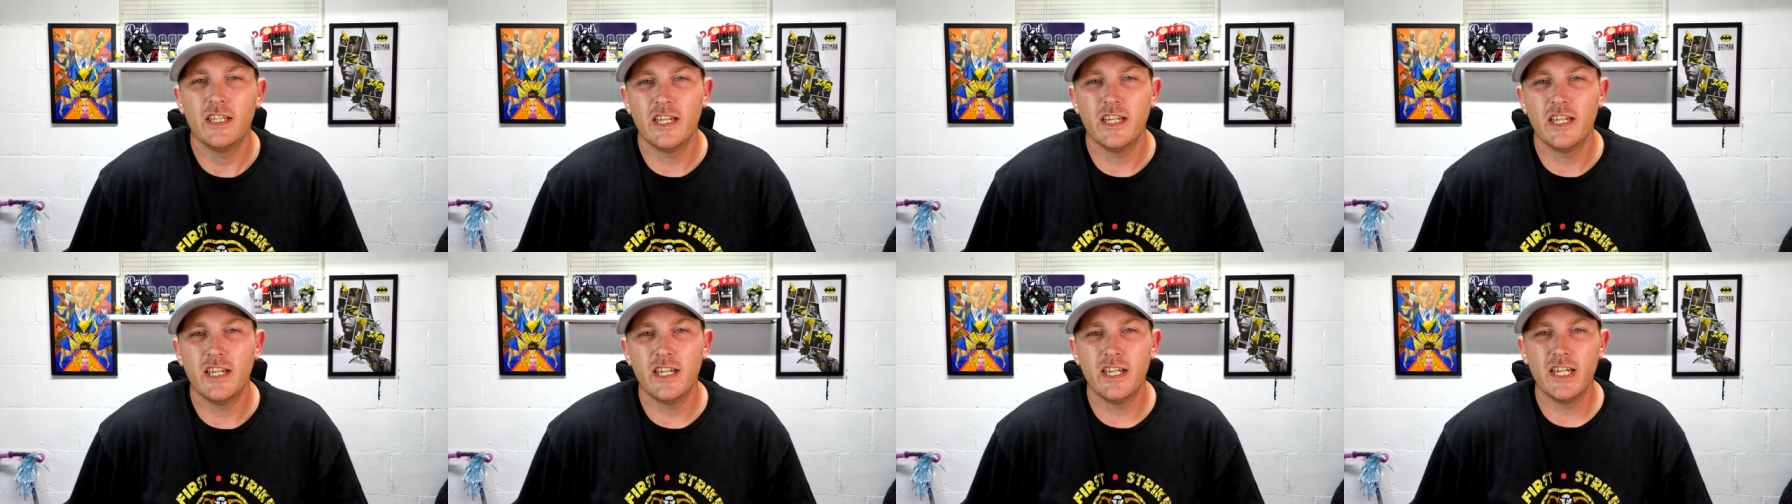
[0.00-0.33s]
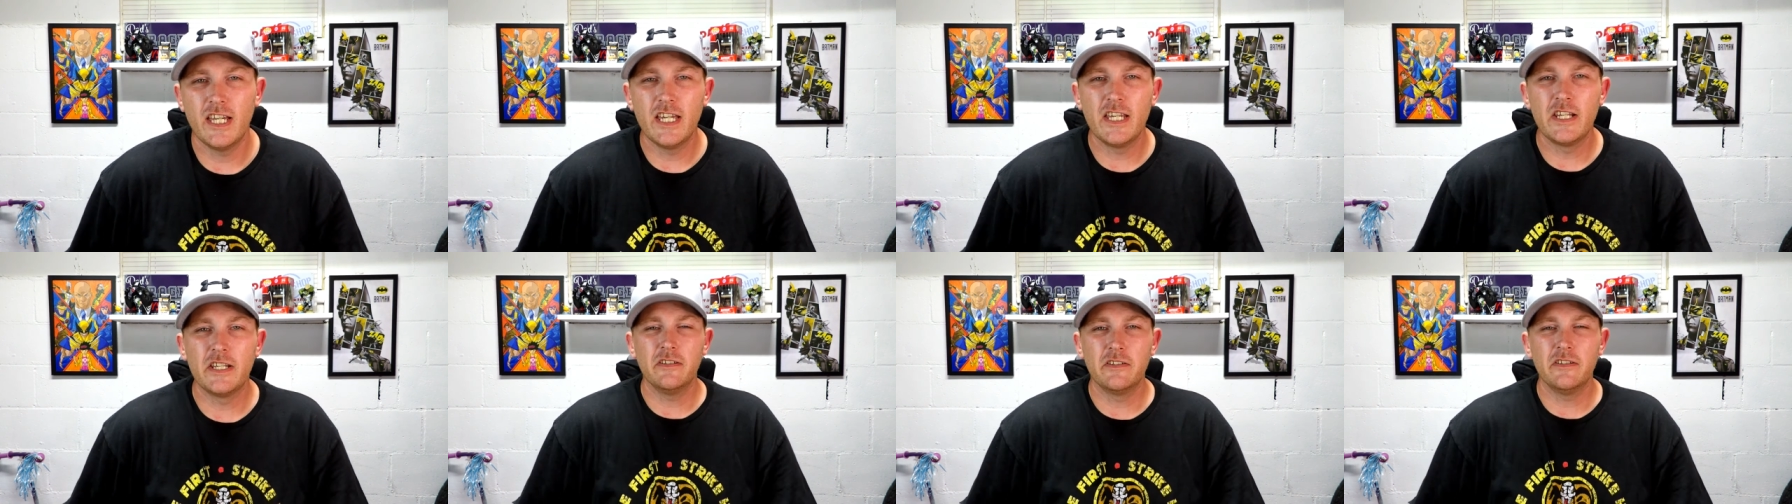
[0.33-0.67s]

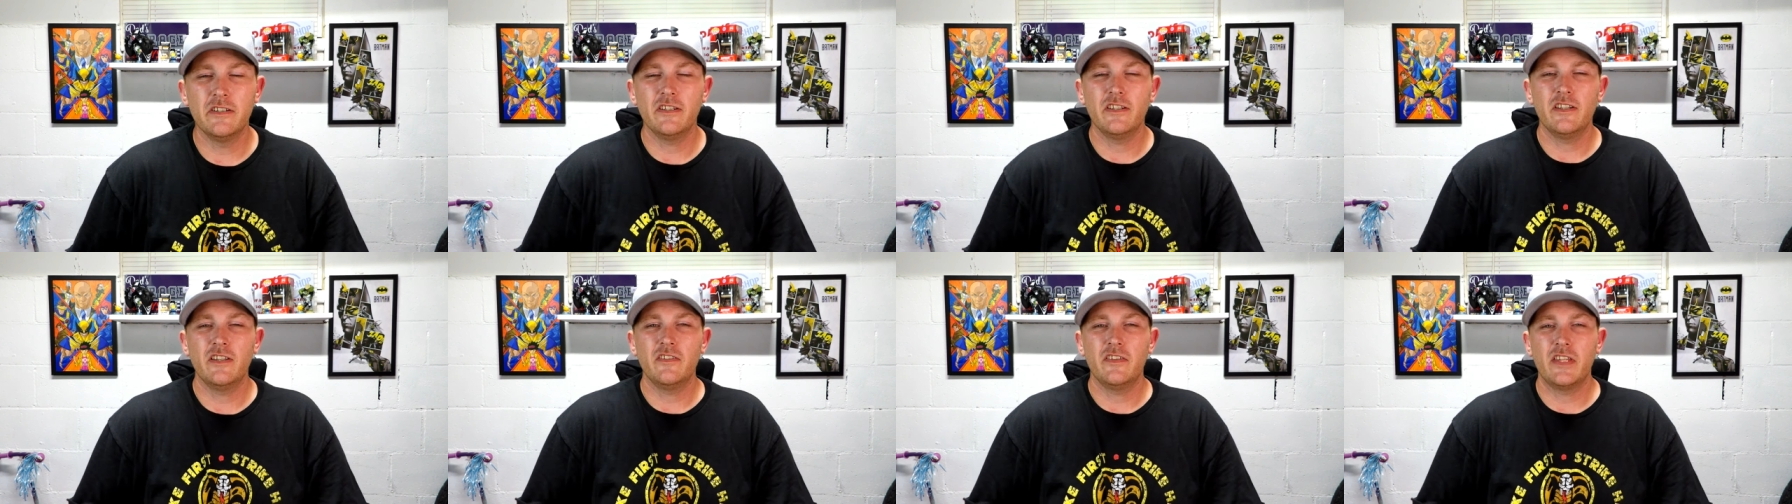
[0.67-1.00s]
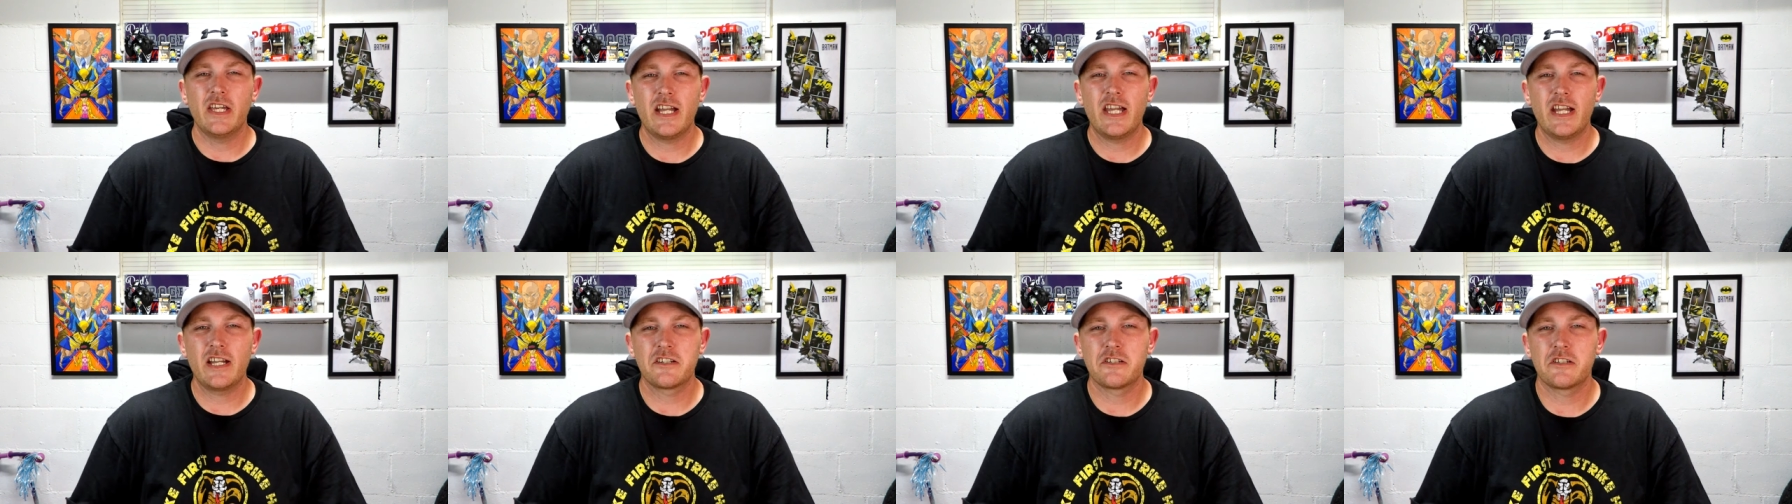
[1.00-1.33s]
and
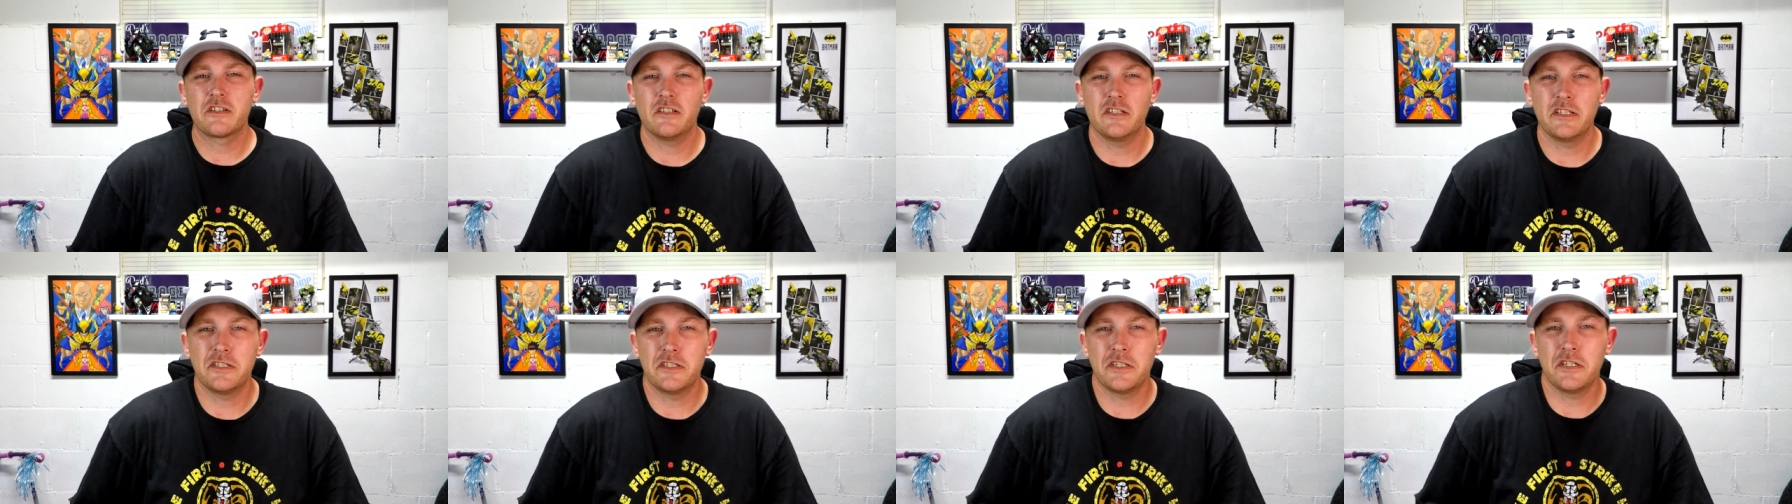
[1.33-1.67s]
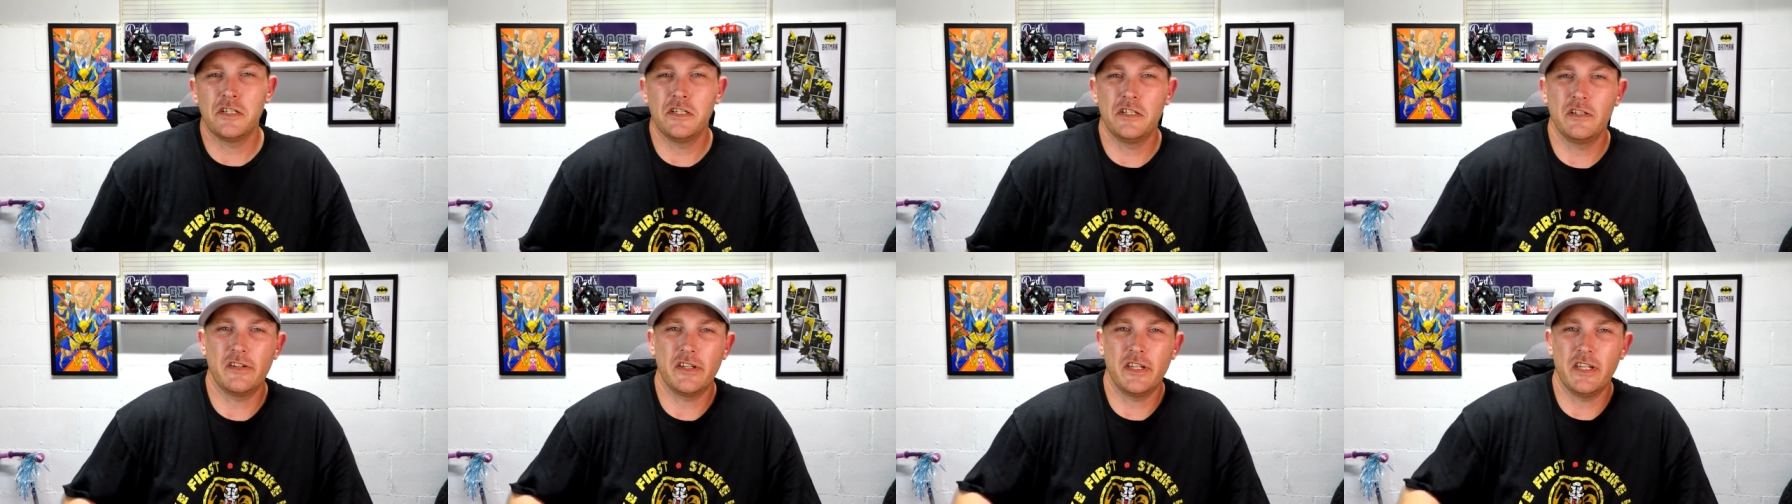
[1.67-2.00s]
they actually
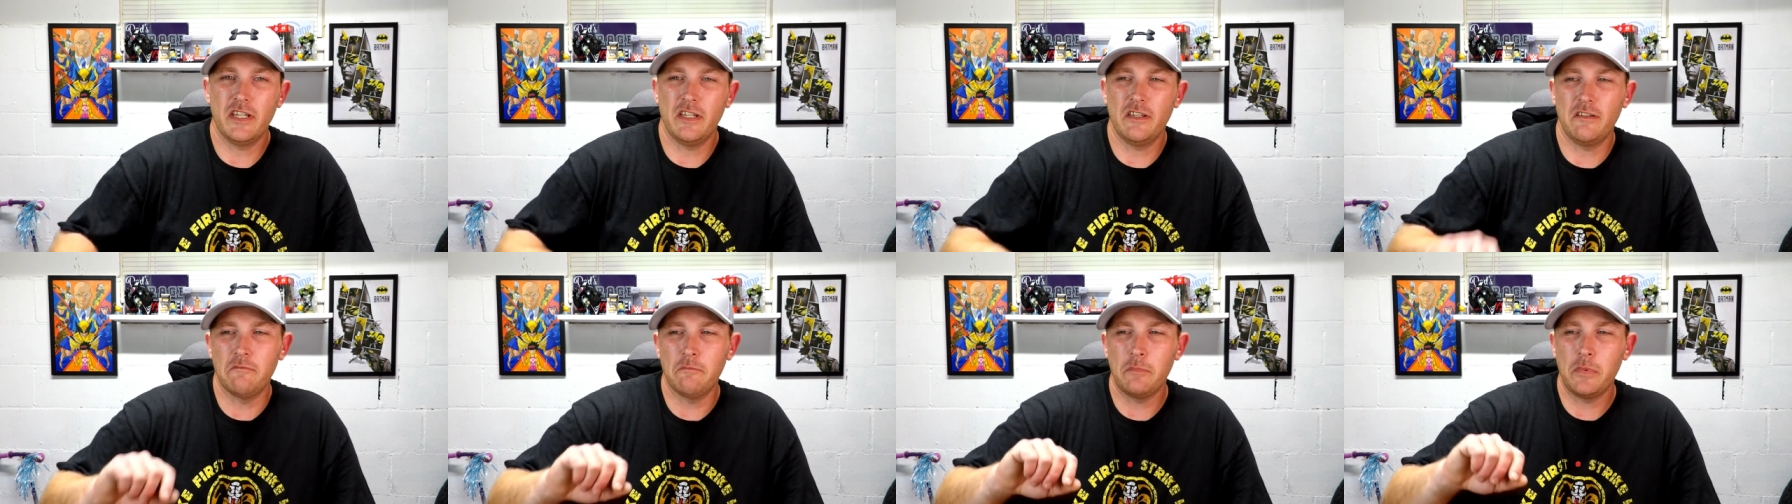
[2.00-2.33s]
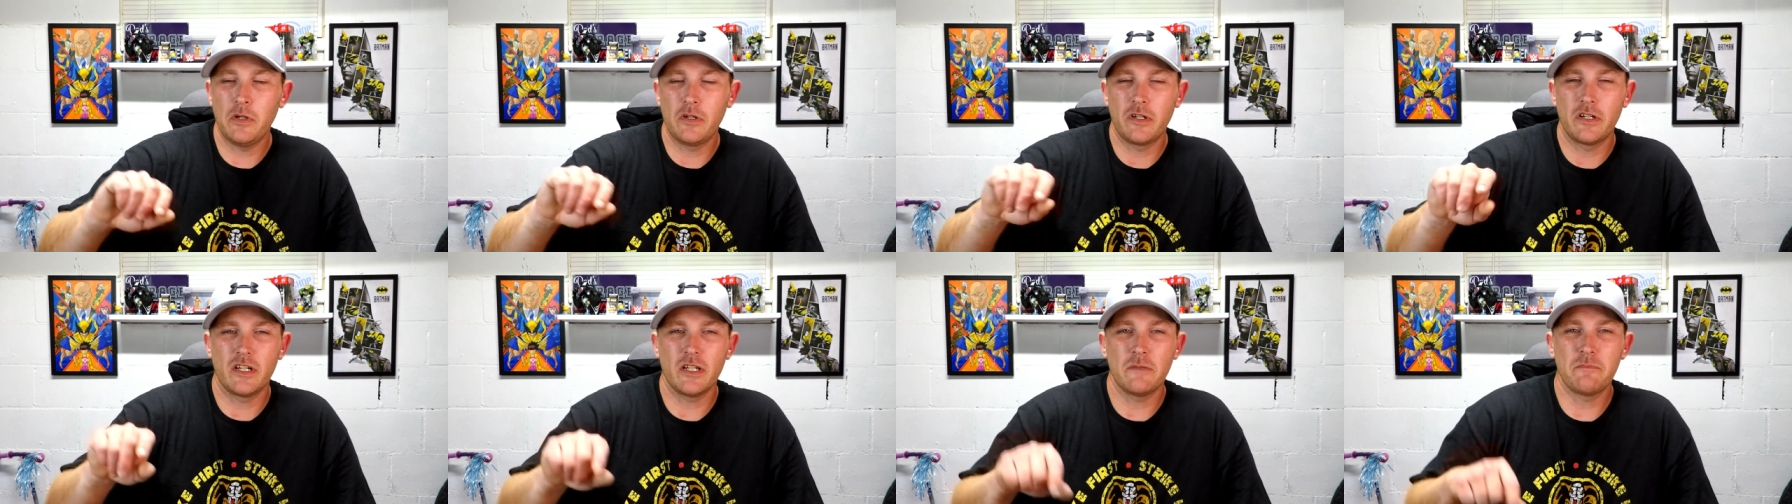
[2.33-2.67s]
took and
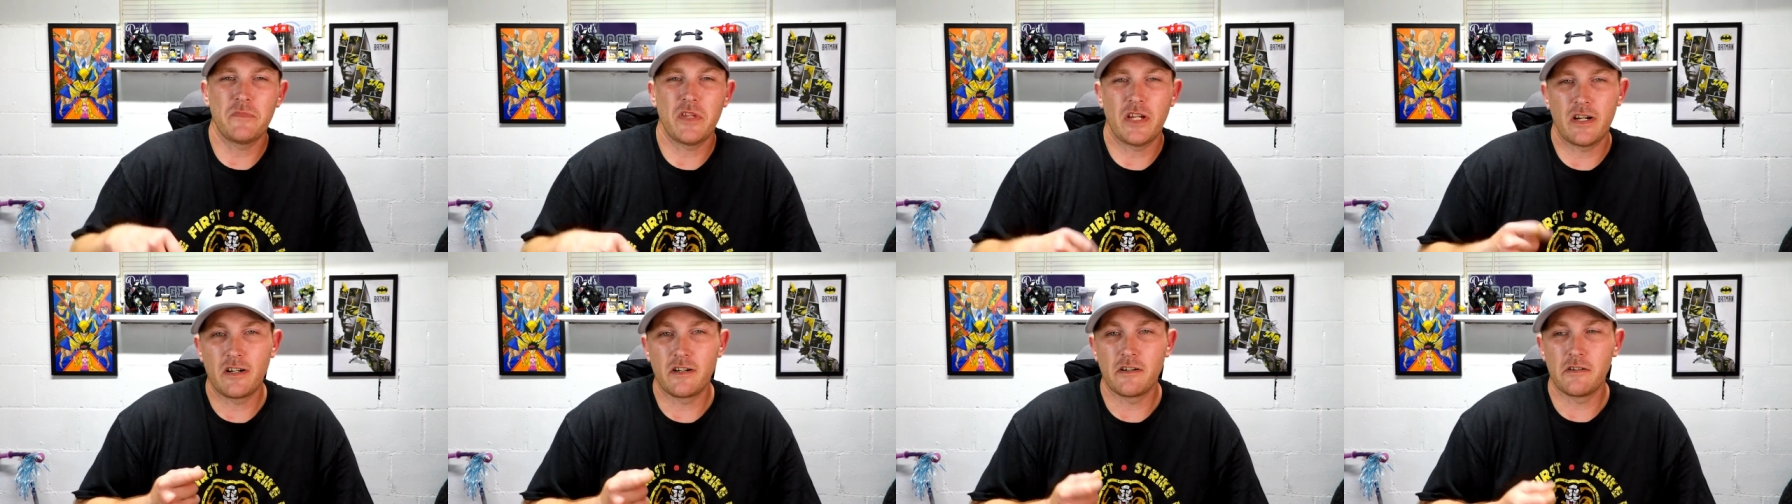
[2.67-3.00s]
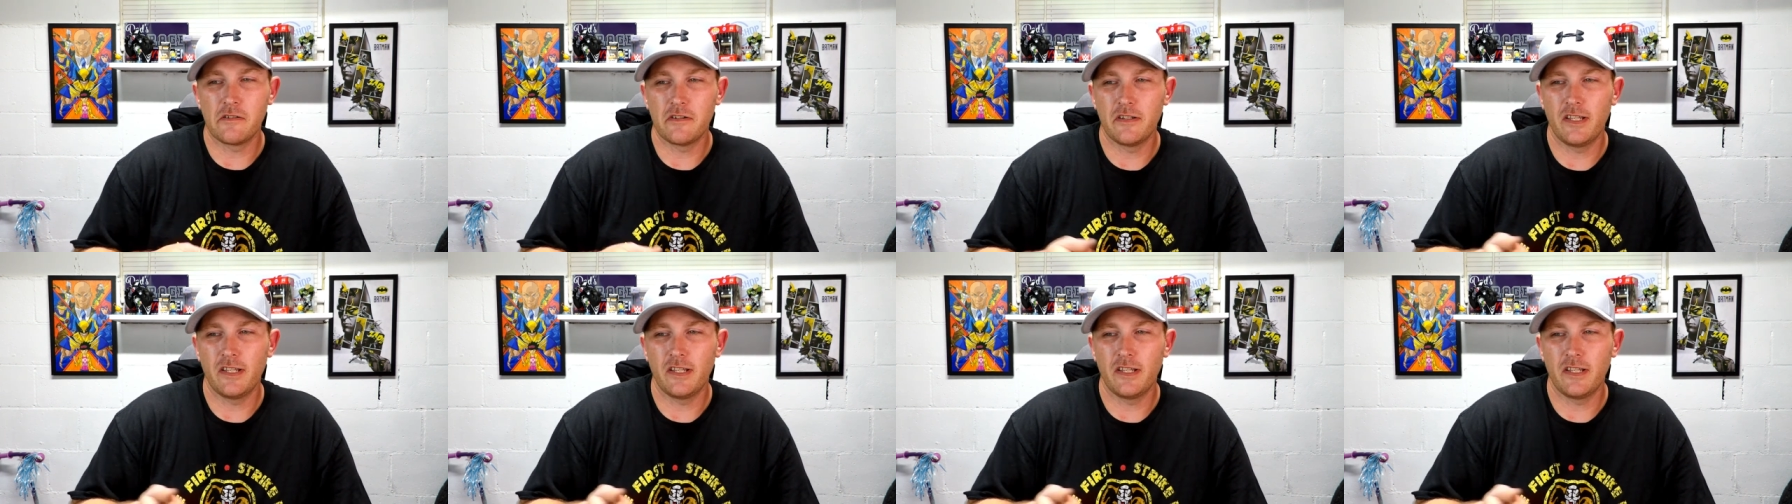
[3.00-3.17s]
put it up there